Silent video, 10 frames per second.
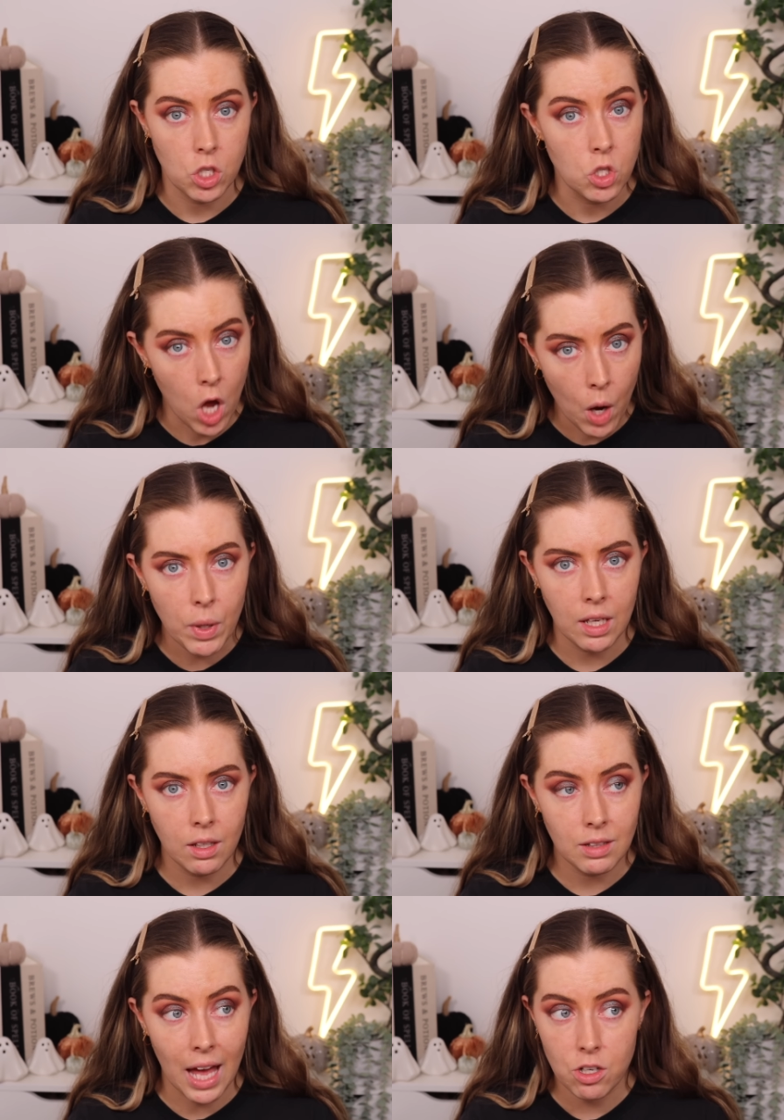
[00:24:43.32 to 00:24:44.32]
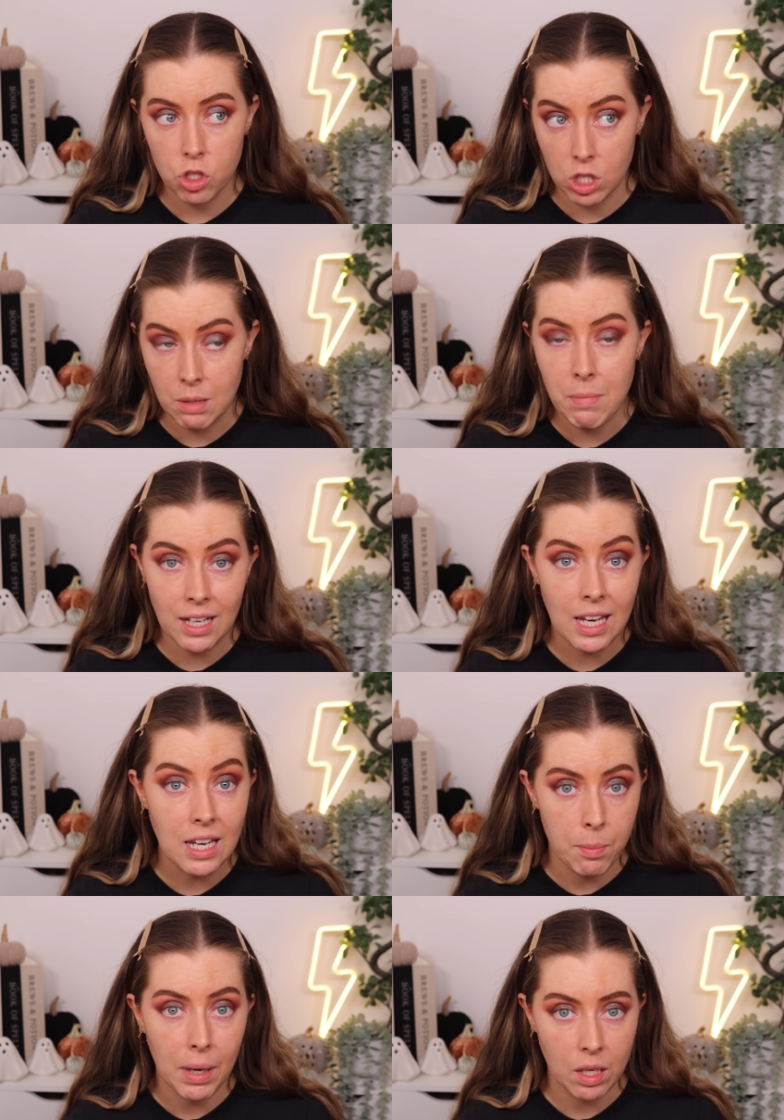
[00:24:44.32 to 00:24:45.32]
knowing that she may need
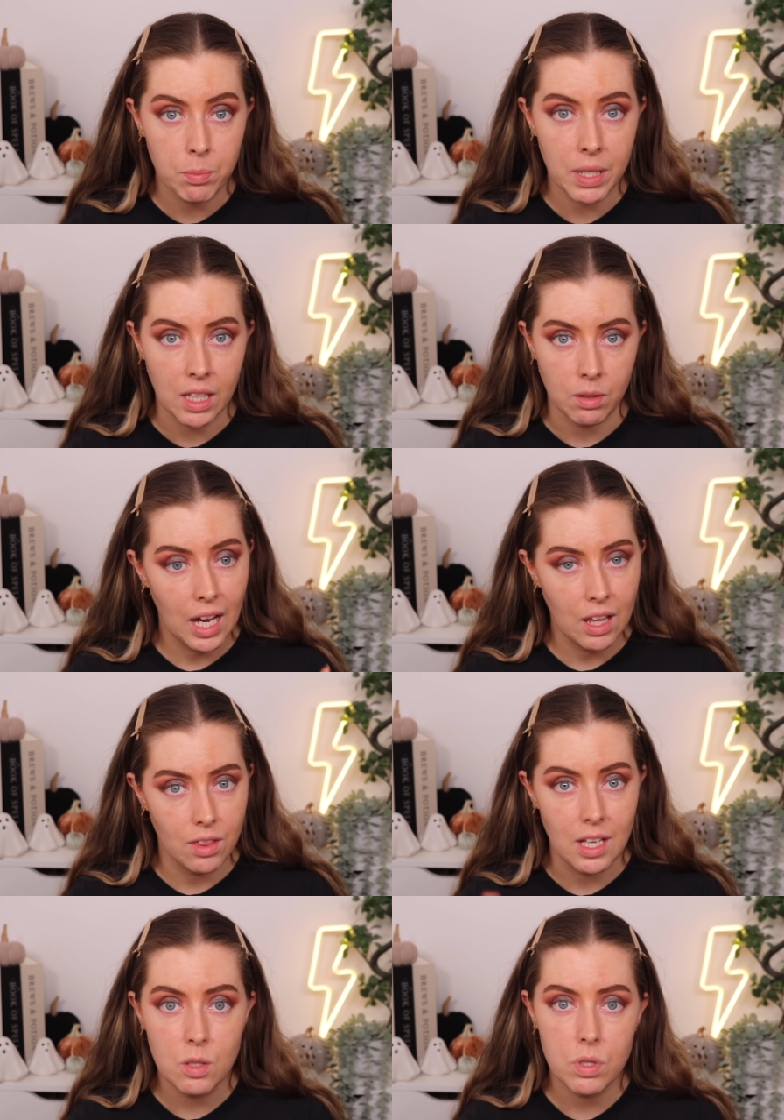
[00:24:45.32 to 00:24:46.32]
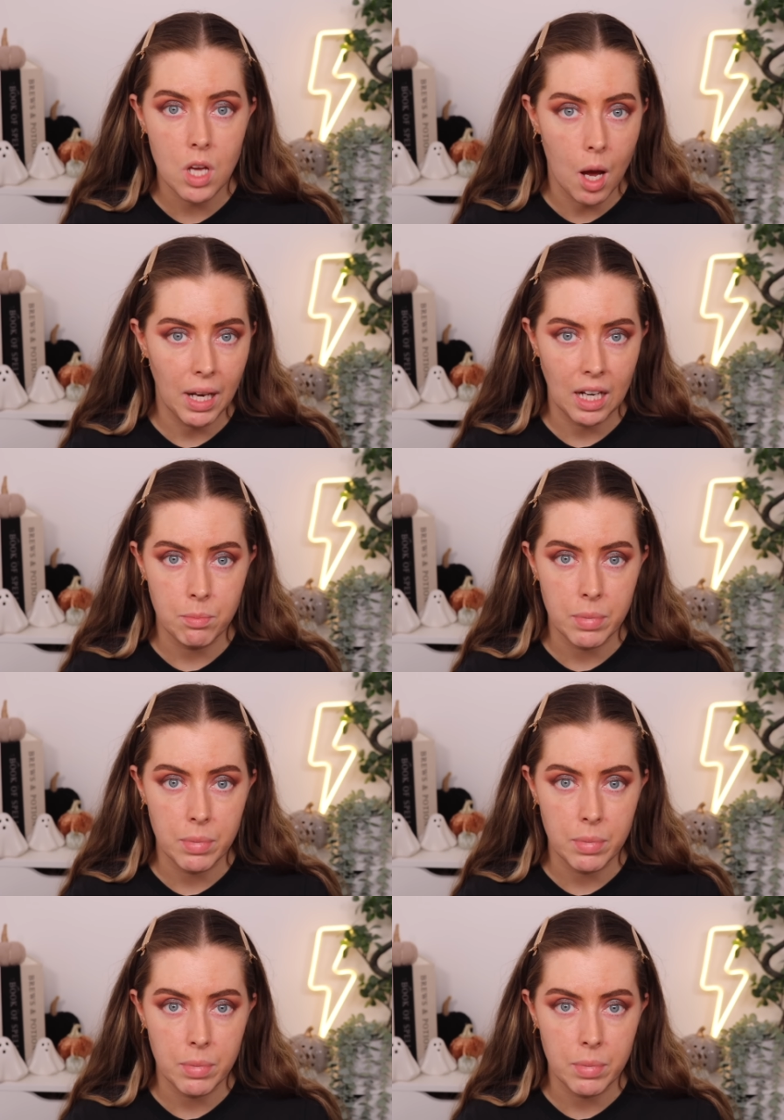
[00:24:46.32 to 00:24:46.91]
a plan B. And this was her plan